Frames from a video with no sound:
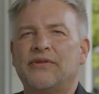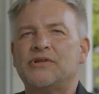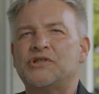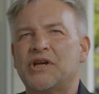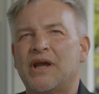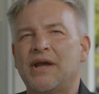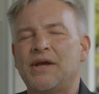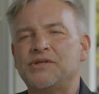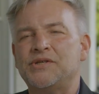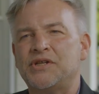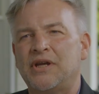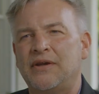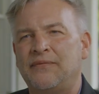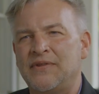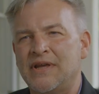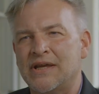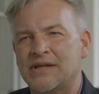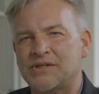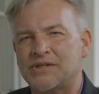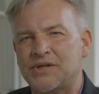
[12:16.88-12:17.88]
the change in
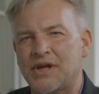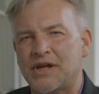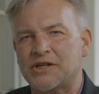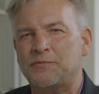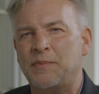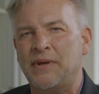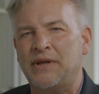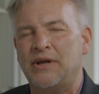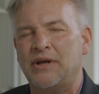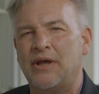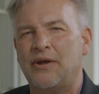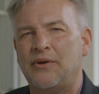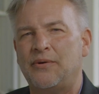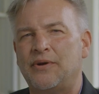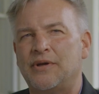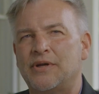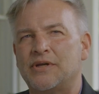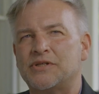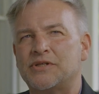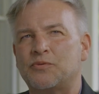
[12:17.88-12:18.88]
the assessment
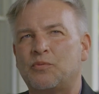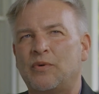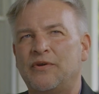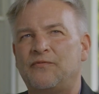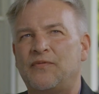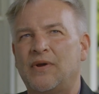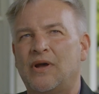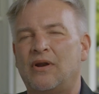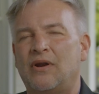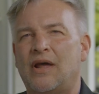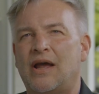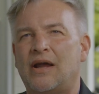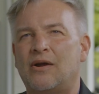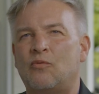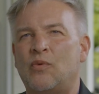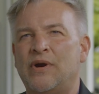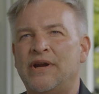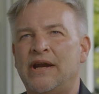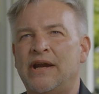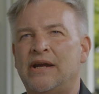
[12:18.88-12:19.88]
notice, we felt like
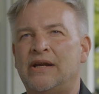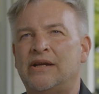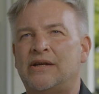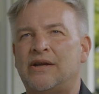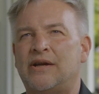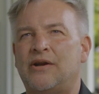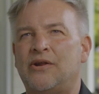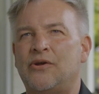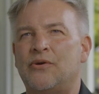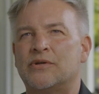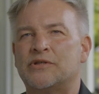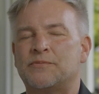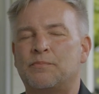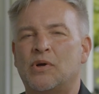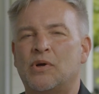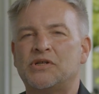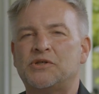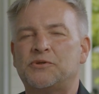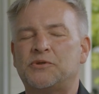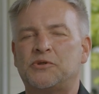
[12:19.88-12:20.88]
we needed to do as
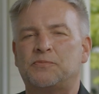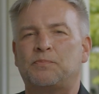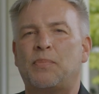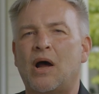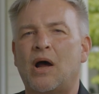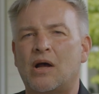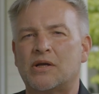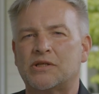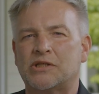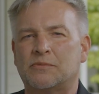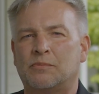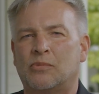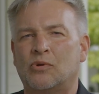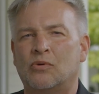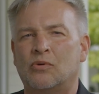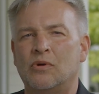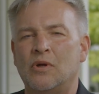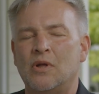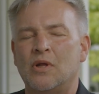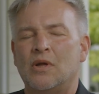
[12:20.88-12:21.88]
much as
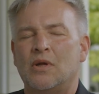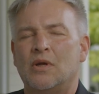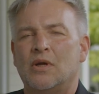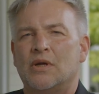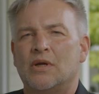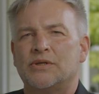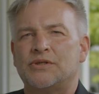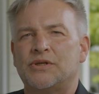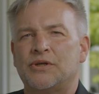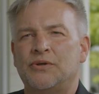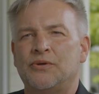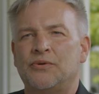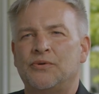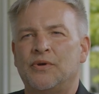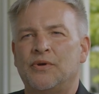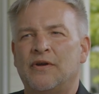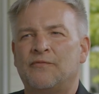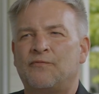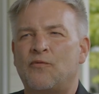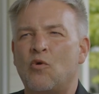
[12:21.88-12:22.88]
possible
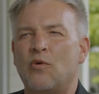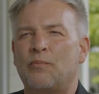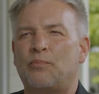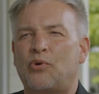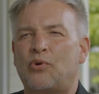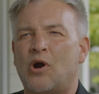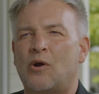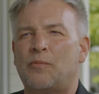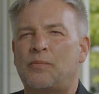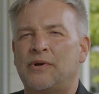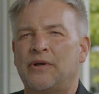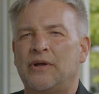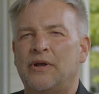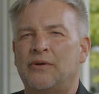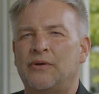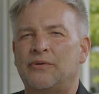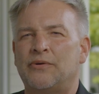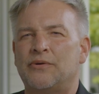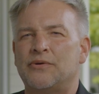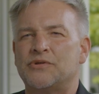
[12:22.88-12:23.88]
to inform property
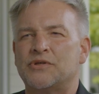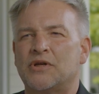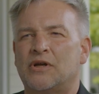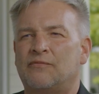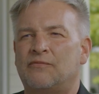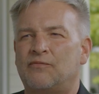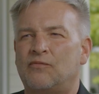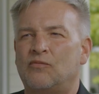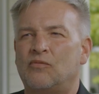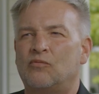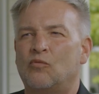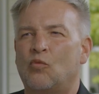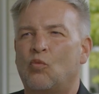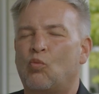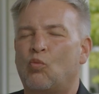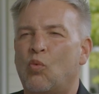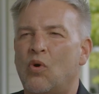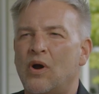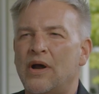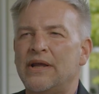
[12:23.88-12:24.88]
owners of
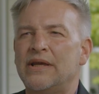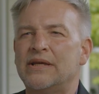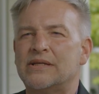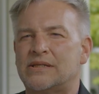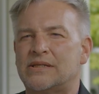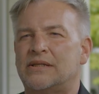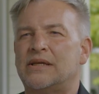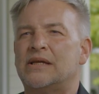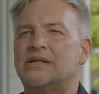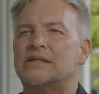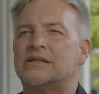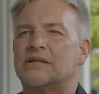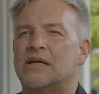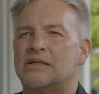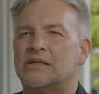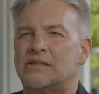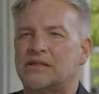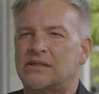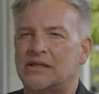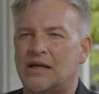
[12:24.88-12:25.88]
what is this
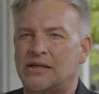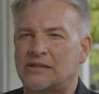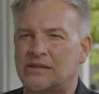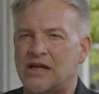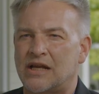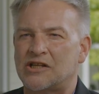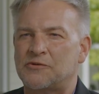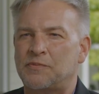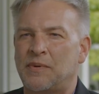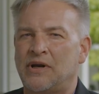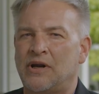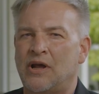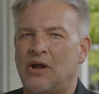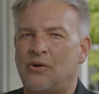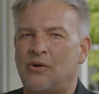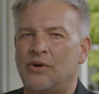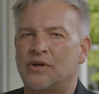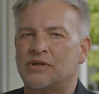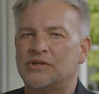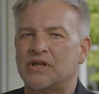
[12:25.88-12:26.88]
assessment
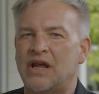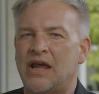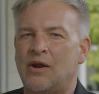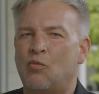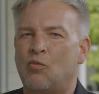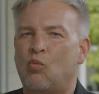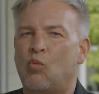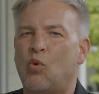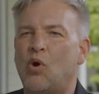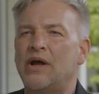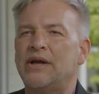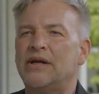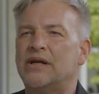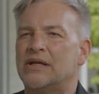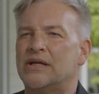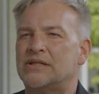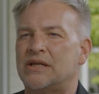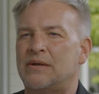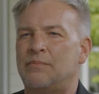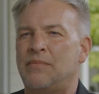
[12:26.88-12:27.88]
notice and what
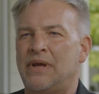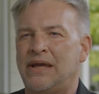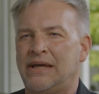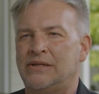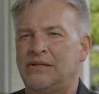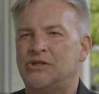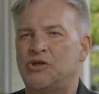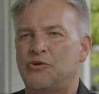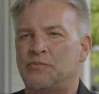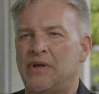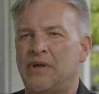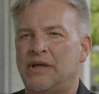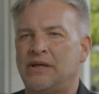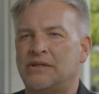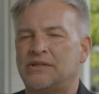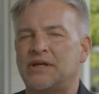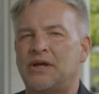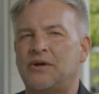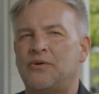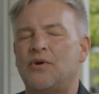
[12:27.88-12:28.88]
does it mean to me.
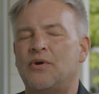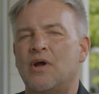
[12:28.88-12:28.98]
So